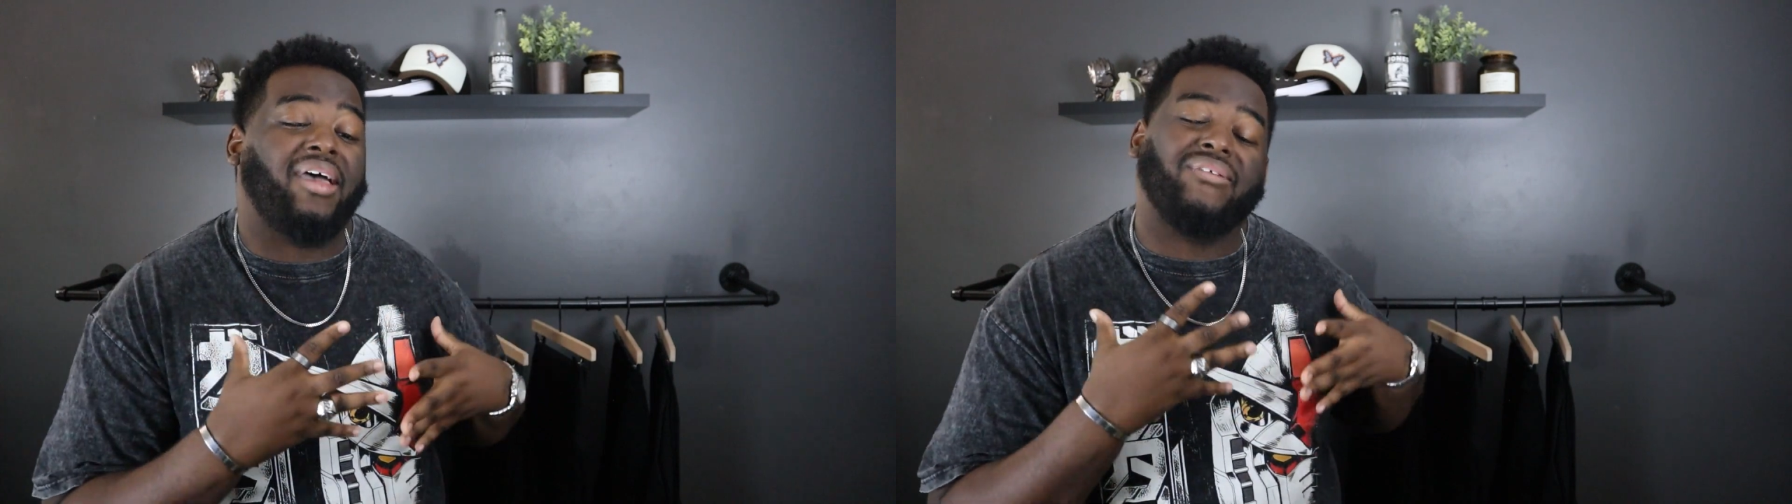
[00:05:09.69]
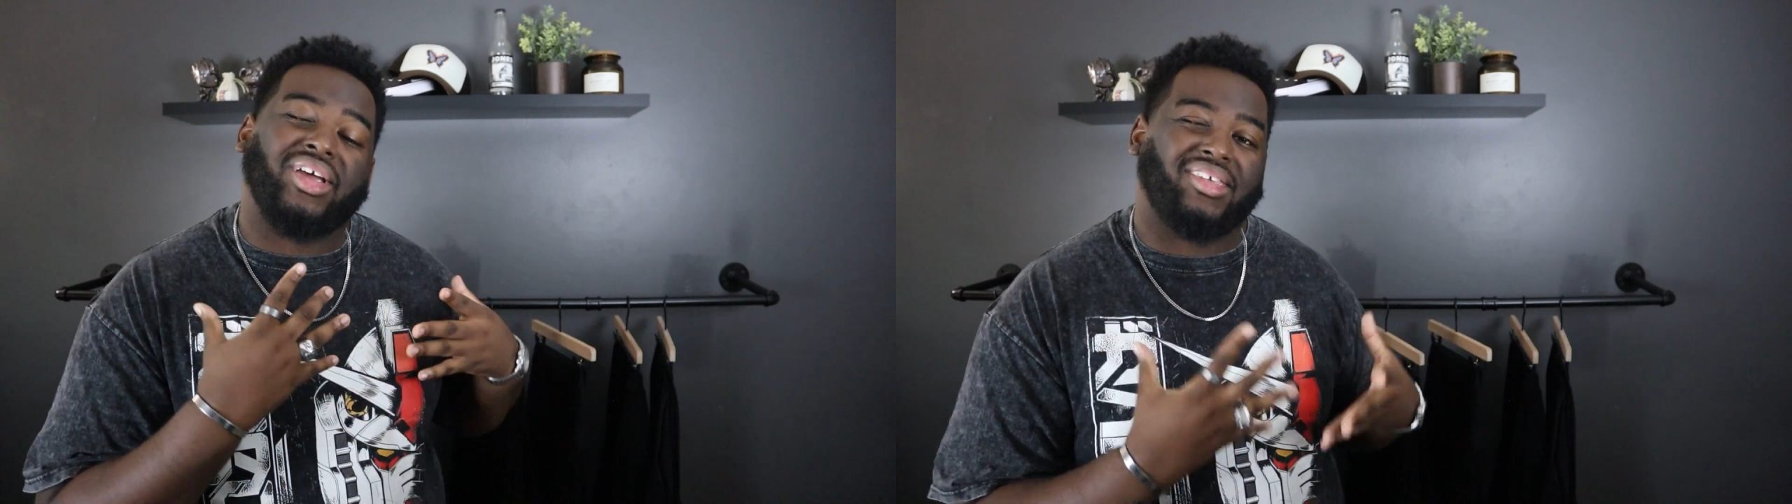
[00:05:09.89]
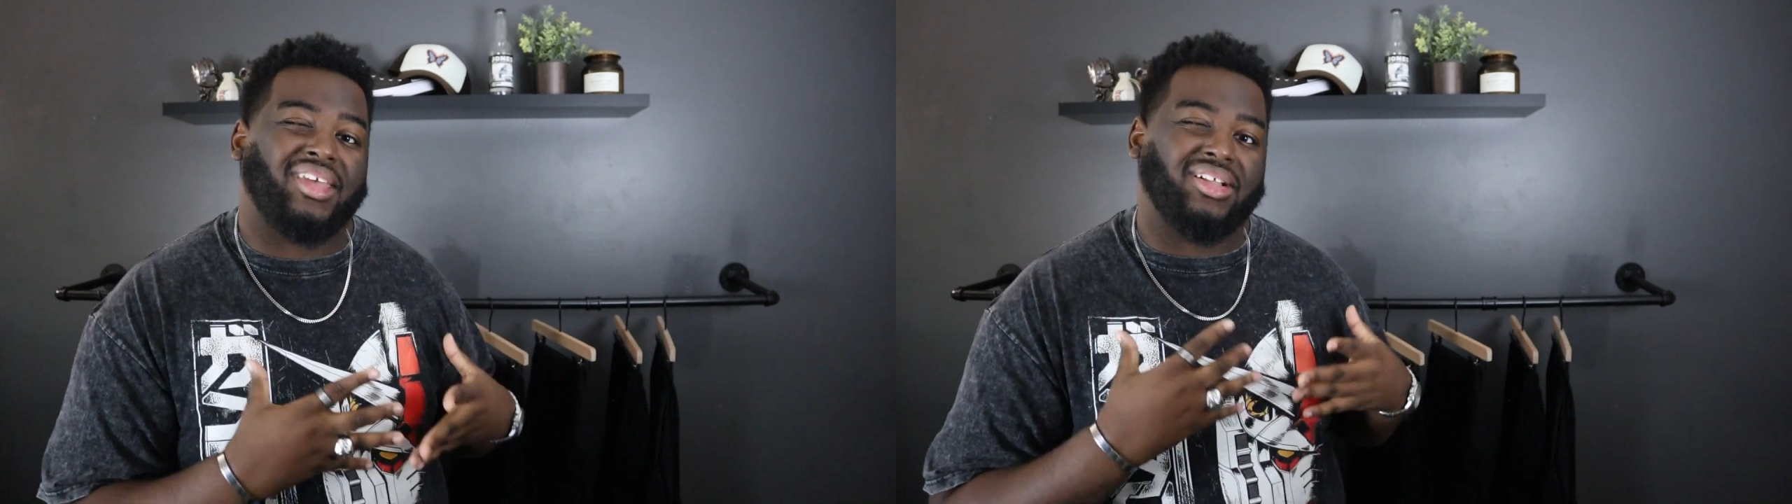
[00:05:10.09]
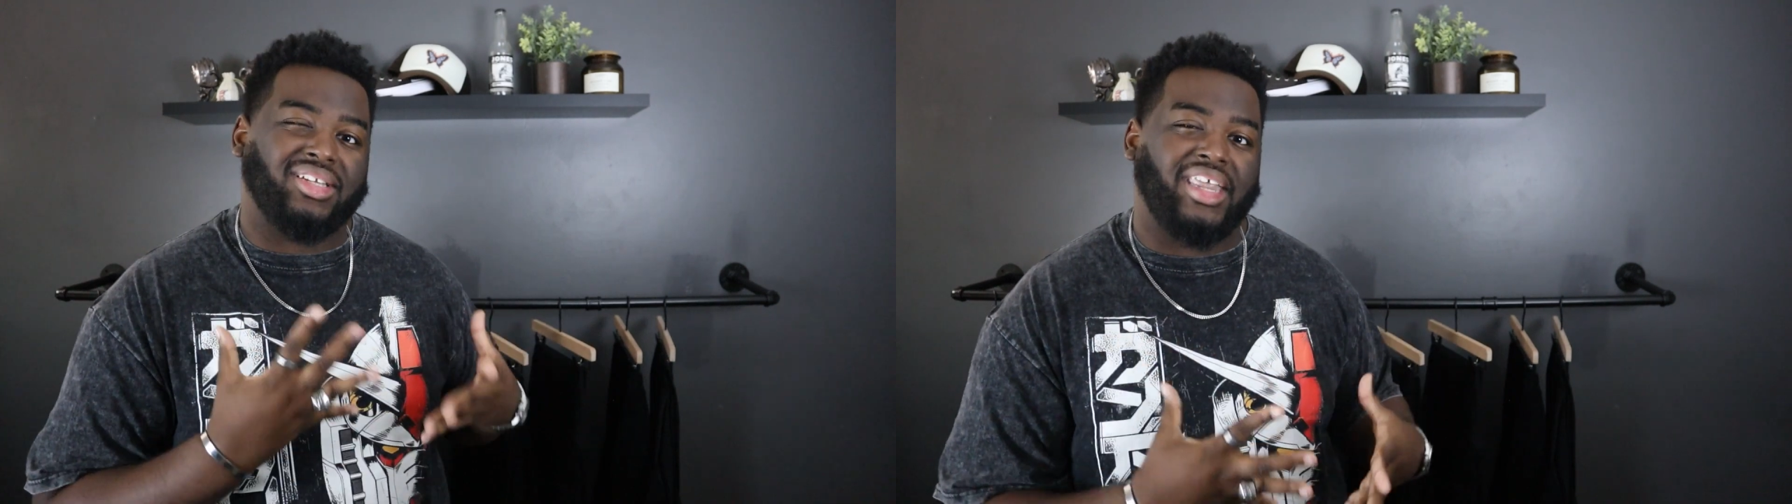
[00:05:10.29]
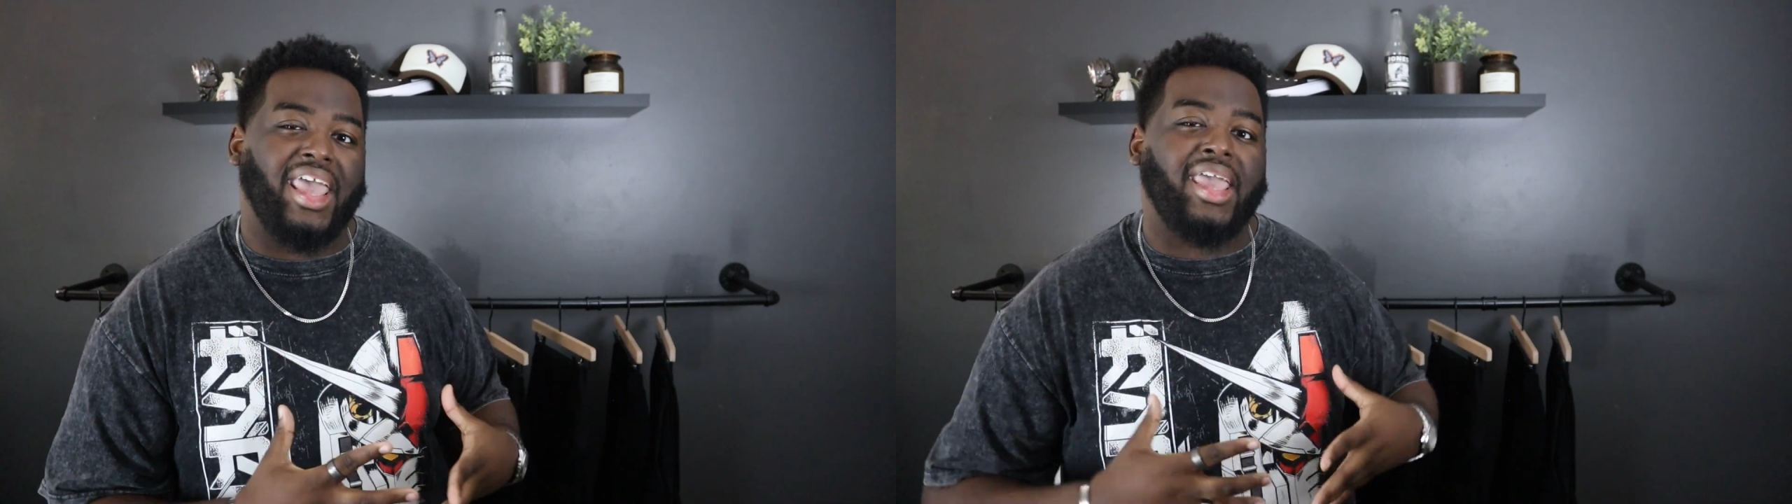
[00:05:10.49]
every single
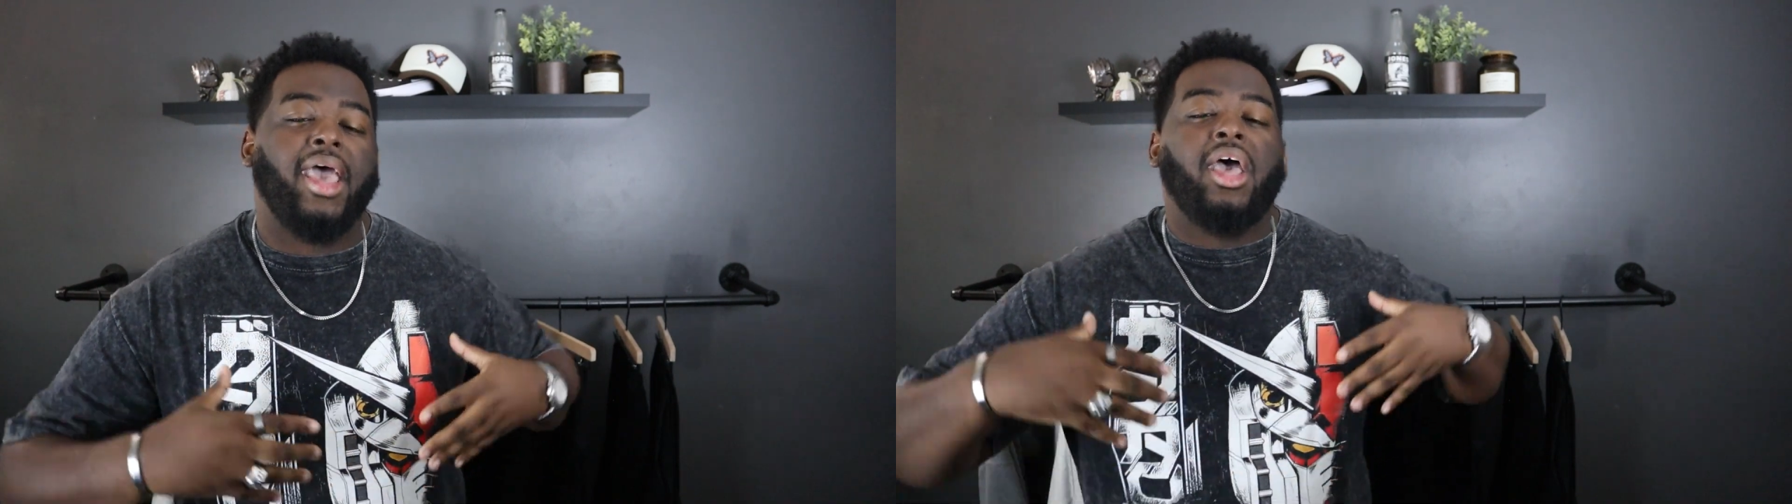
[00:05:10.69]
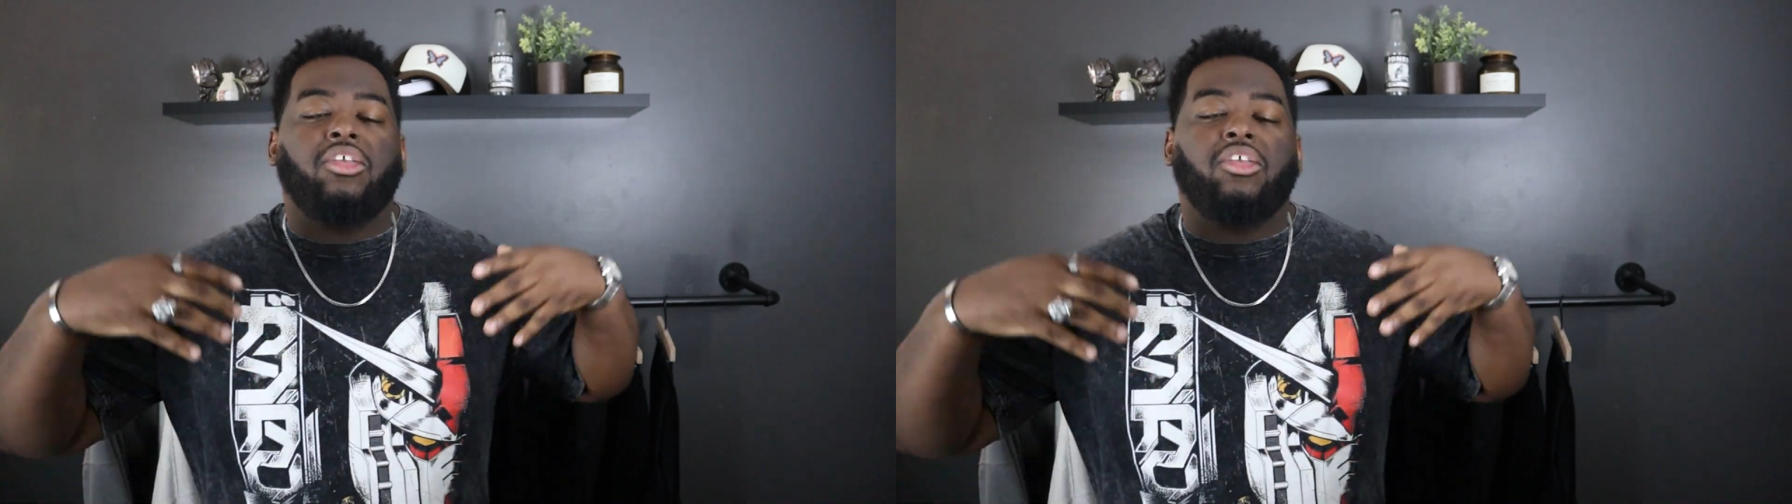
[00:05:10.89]
day